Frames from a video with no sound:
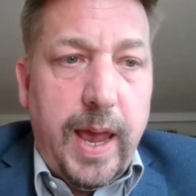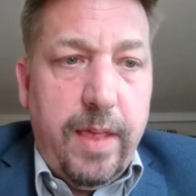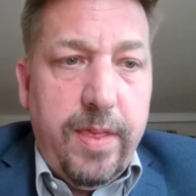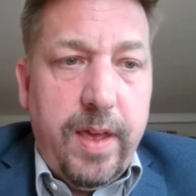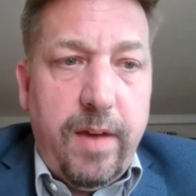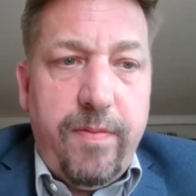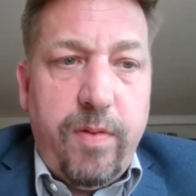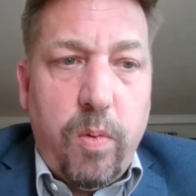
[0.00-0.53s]

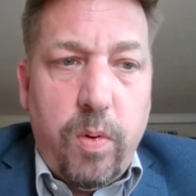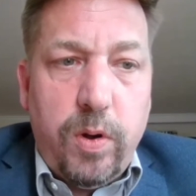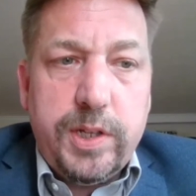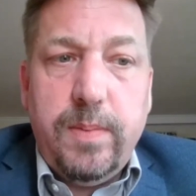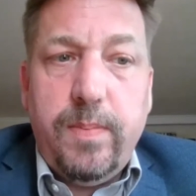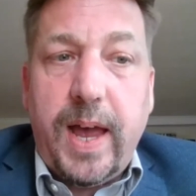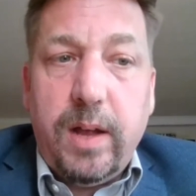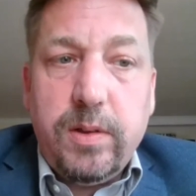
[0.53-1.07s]
And therefore,
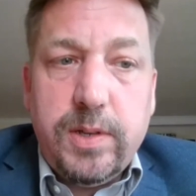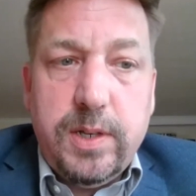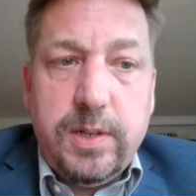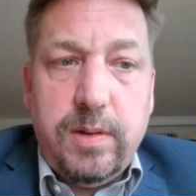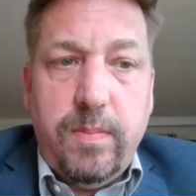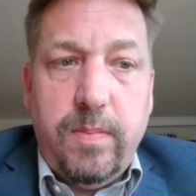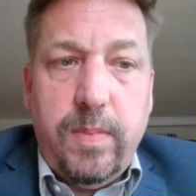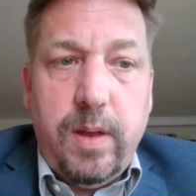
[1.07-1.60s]

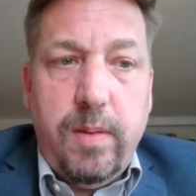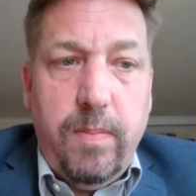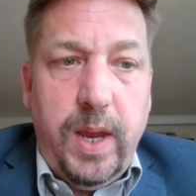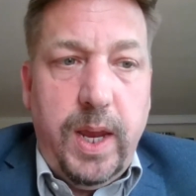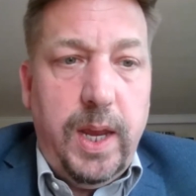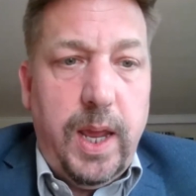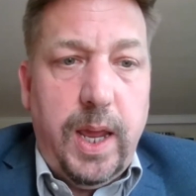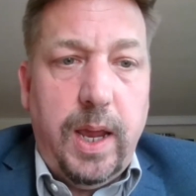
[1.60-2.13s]
whataboutism,
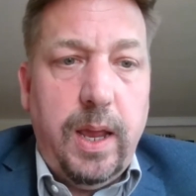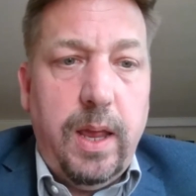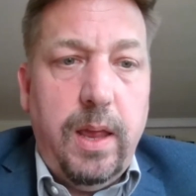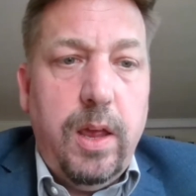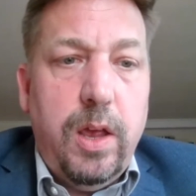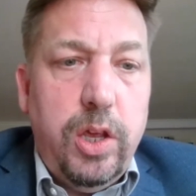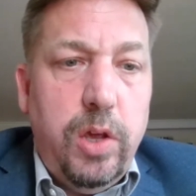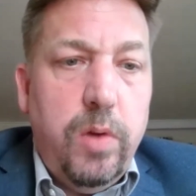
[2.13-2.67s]
meaning
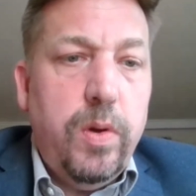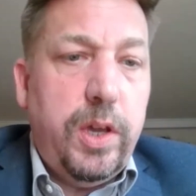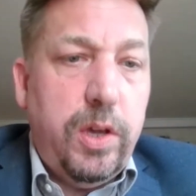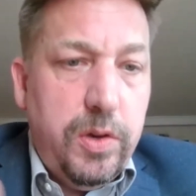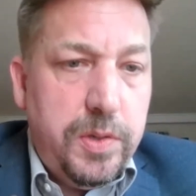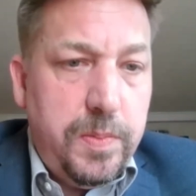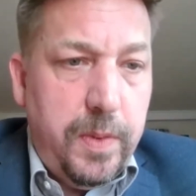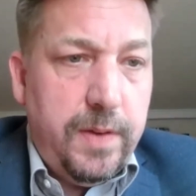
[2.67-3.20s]
you
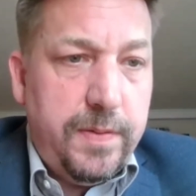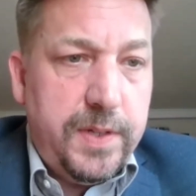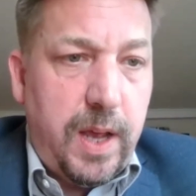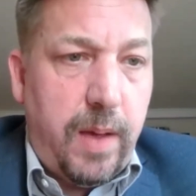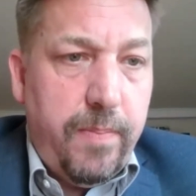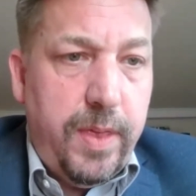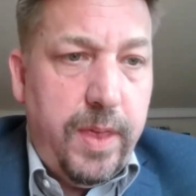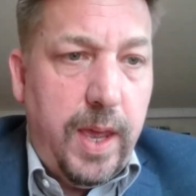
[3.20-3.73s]
accuse me of
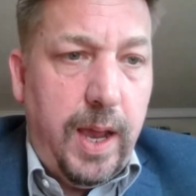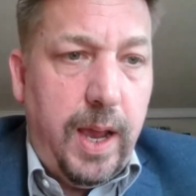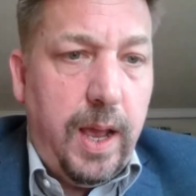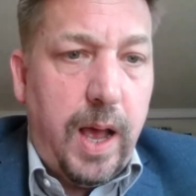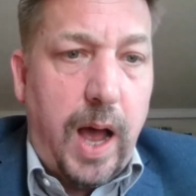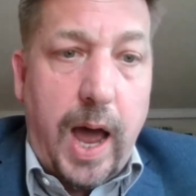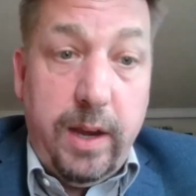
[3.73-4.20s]
something,